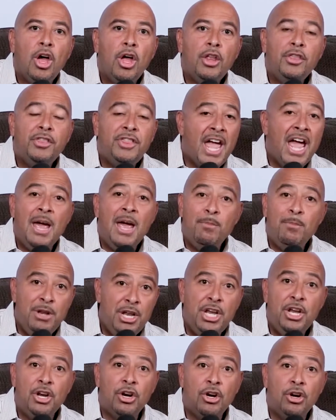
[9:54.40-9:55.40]
damn
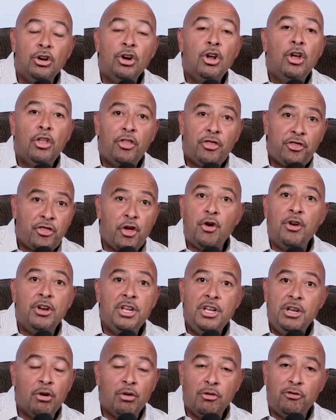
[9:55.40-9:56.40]
near 30 or